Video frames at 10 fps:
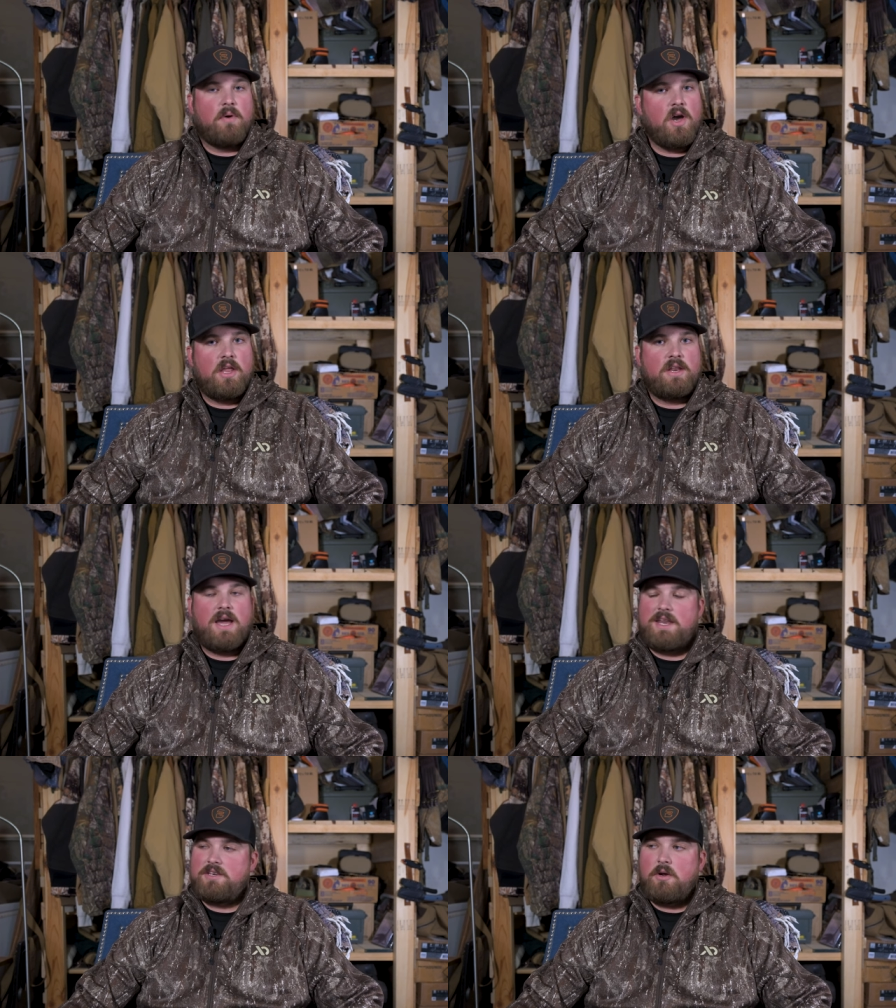But
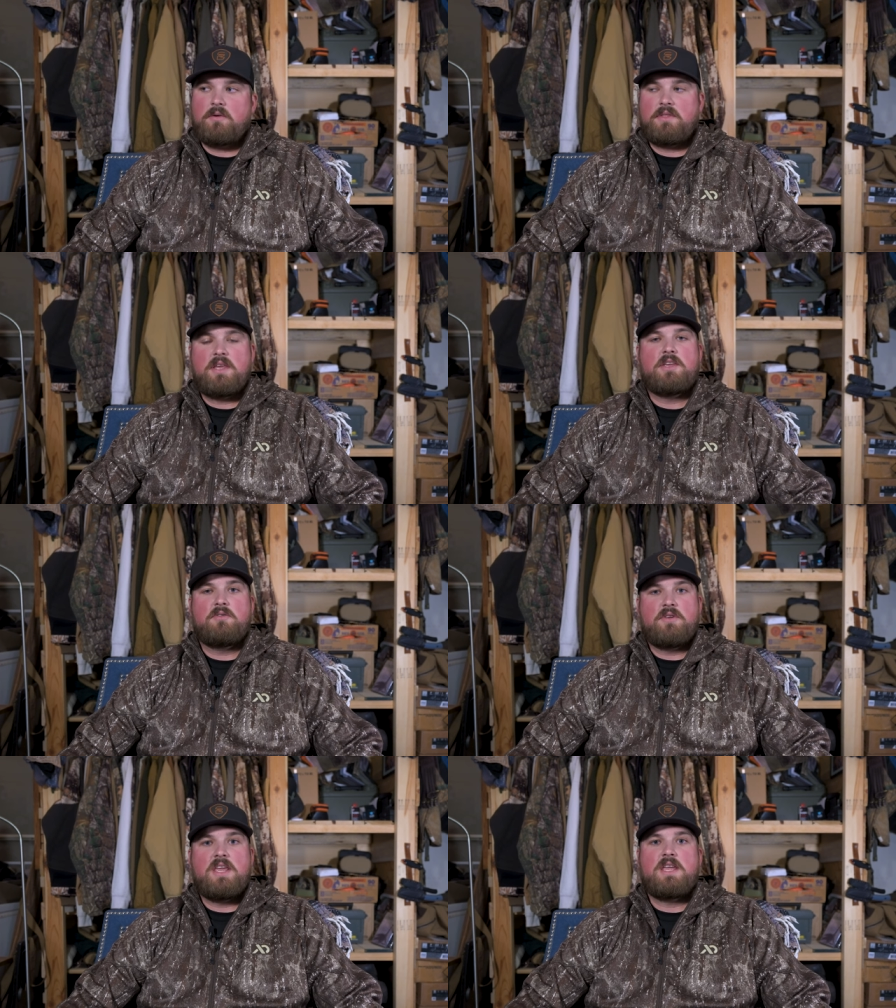I don't think you
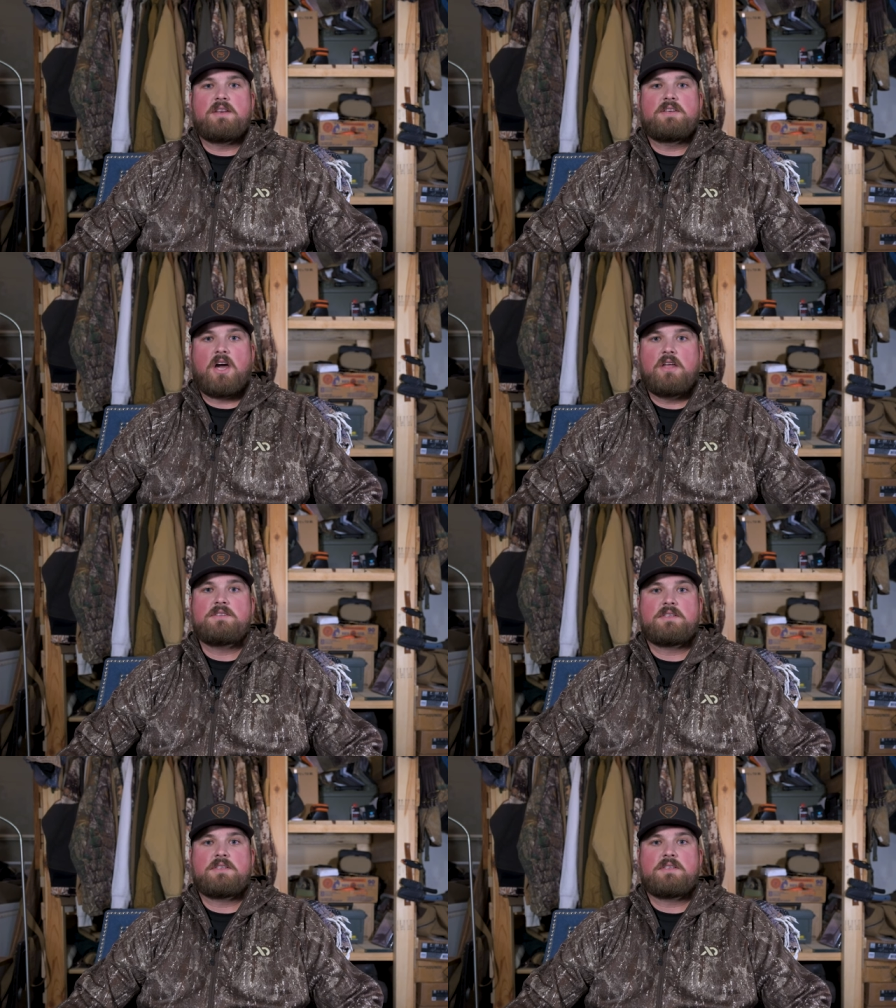need tons